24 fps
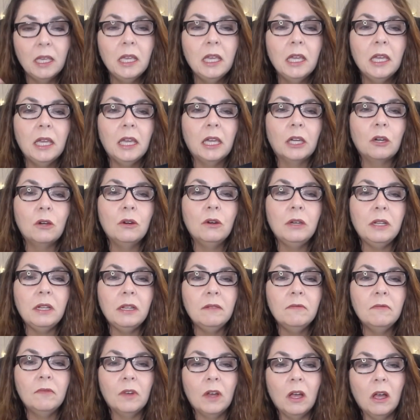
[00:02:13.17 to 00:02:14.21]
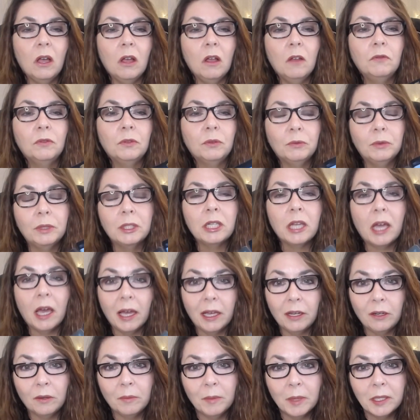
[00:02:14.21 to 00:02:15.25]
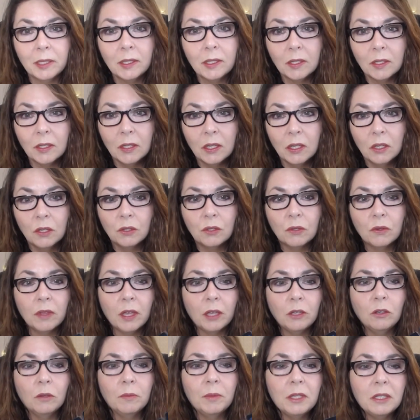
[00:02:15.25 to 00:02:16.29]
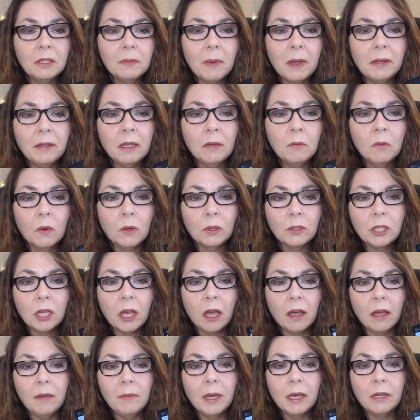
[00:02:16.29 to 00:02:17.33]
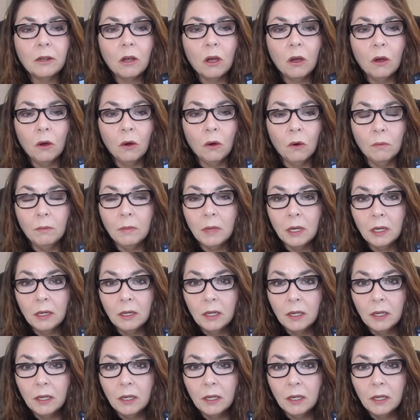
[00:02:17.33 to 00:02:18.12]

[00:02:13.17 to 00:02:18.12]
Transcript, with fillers: it could involve retirement so that you'll be spending more time at home